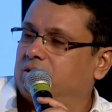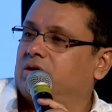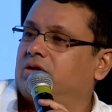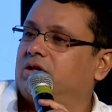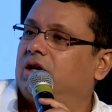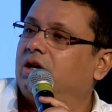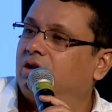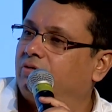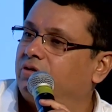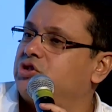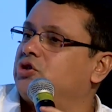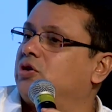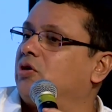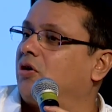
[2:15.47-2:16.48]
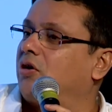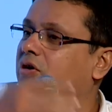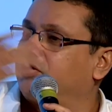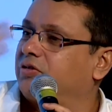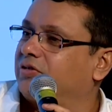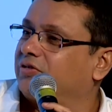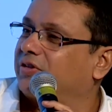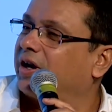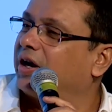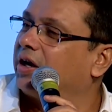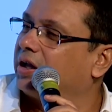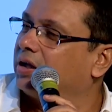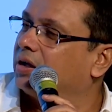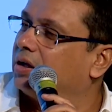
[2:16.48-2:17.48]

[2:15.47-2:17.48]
the individual or the society,